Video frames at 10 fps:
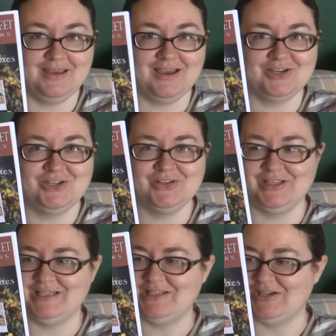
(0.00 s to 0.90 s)
I
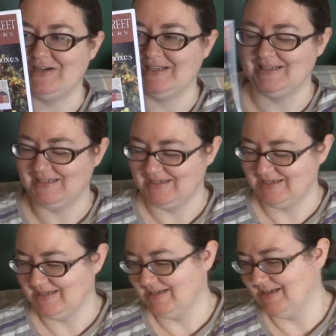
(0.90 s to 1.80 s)
actually started.
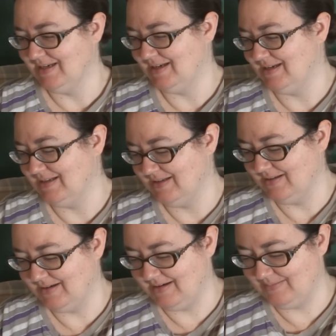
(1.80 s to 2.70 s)

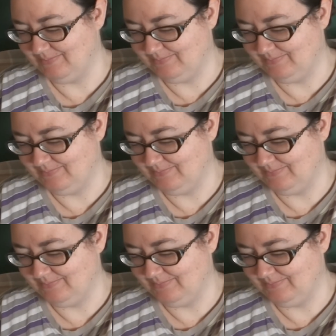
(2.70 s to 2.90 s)
Um,